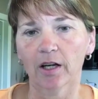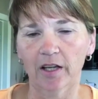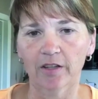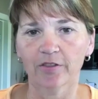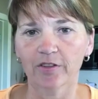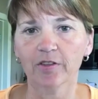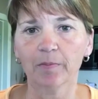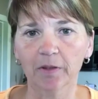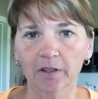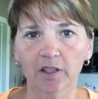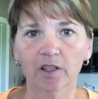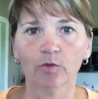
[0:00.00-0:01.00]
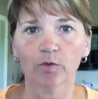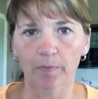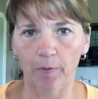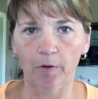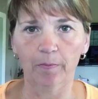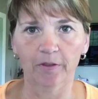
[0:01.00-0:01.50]
is this ability to
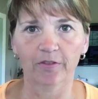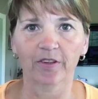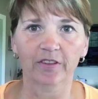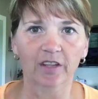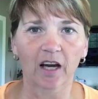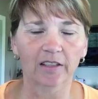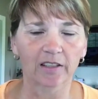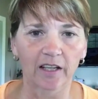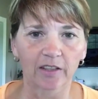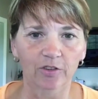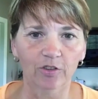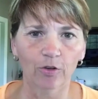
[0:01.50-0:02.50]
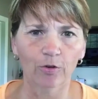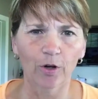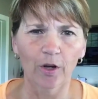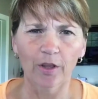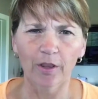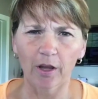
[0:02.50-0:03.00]
repurpose this content. So,
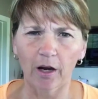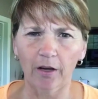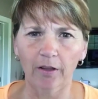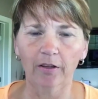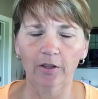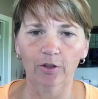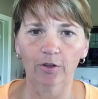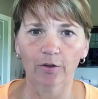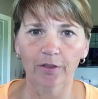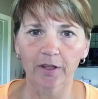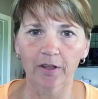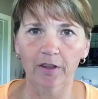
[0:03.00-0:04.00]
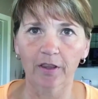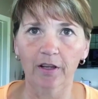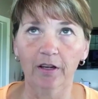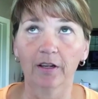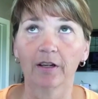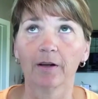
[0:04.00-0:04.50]

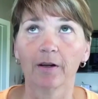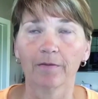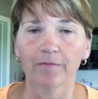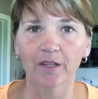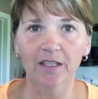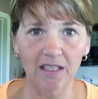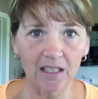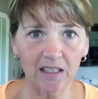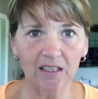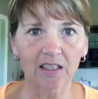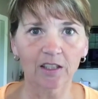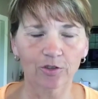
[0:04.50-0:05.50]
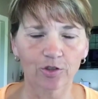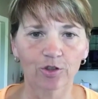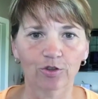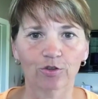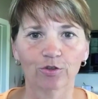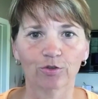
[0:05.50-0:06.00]
the key
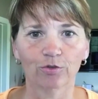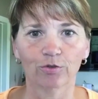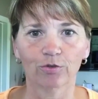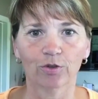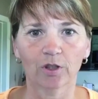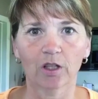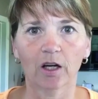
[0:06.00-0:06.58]
to